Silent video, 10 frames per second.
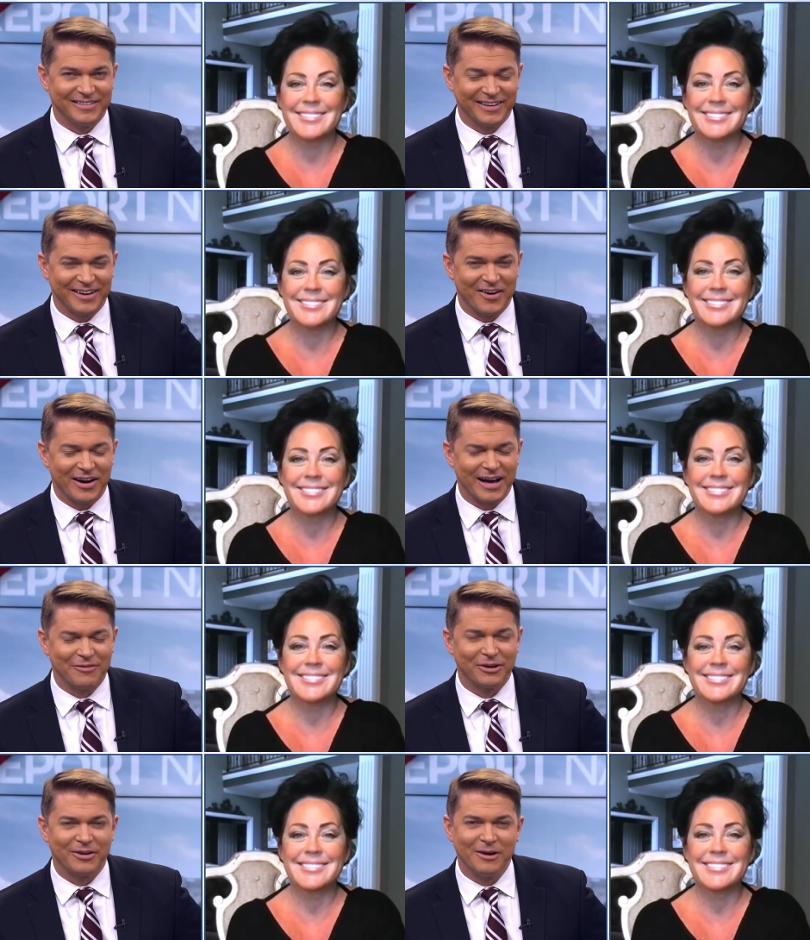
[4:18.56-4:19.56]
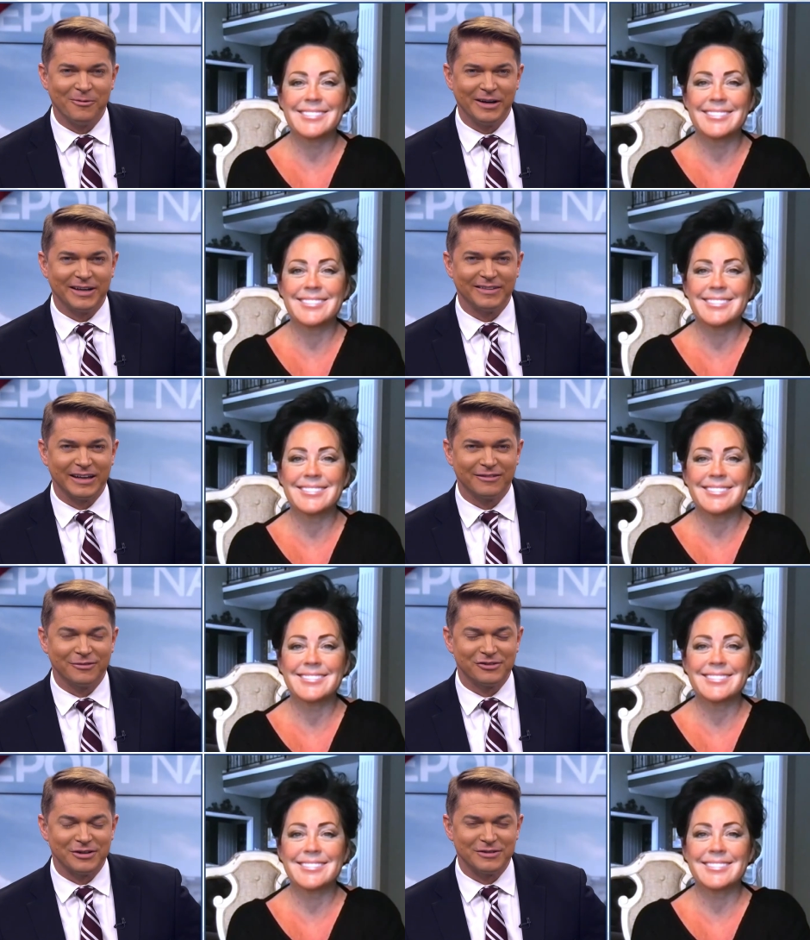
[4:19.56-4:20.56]
Speaker 1: Lang. All right, have a great weekend. Thanks
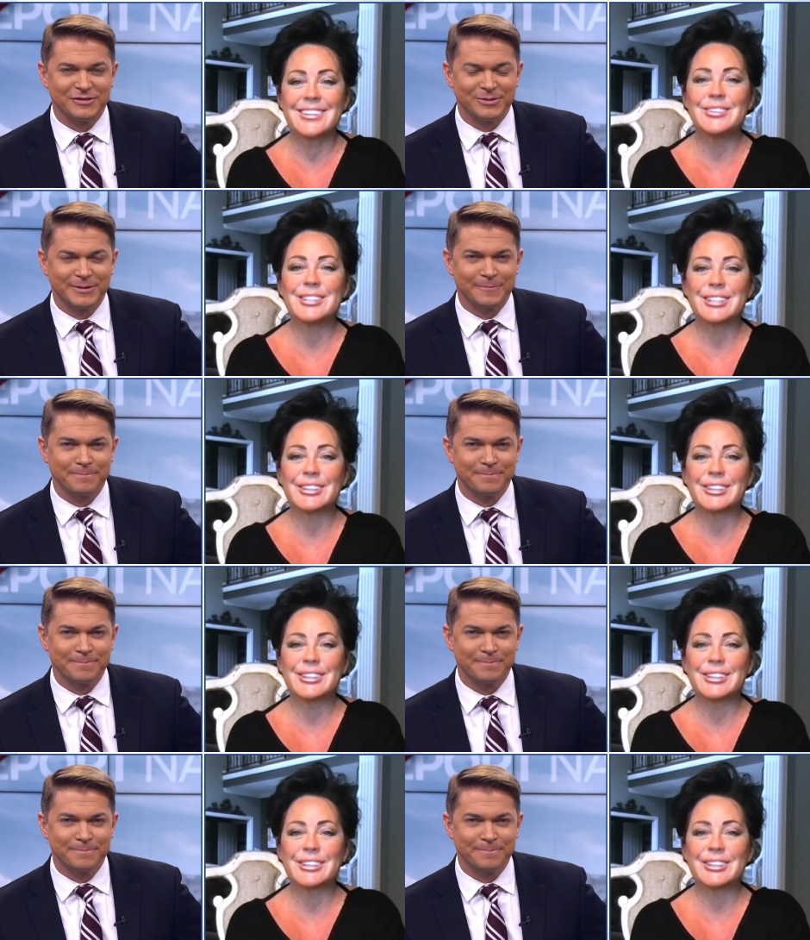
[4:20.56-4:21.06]
for sharing your story.